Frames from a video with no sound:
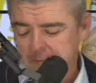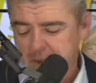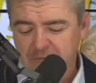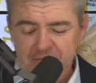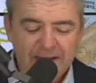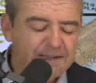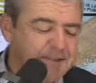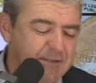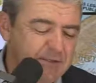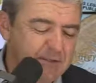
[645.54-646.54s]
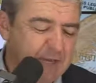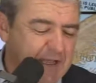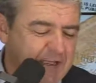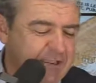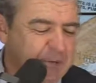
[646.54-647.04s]
I've listened to some
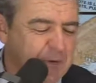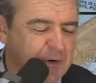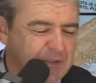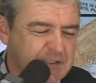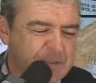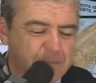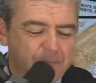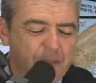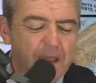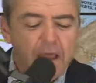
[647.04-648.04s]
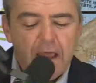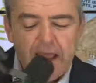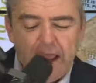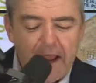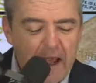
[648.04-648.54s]
experts,
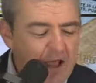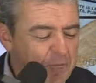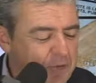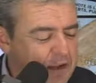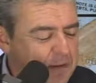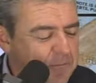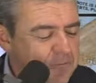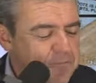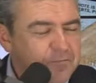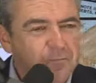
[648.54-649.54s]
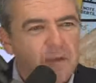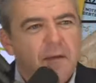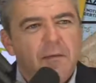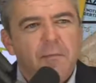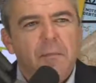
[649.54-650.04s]
and I've been
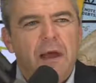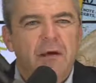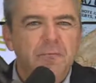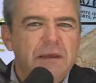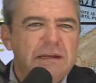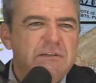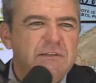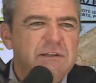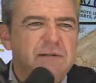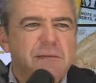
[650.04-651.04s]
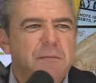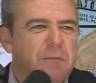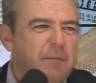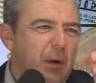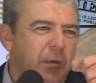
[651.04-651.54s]

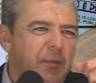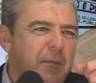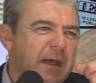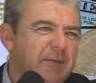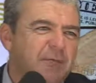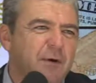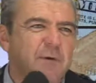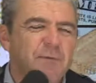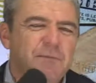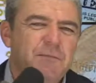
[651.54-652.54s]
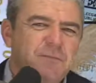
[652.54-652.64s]
on the megaphone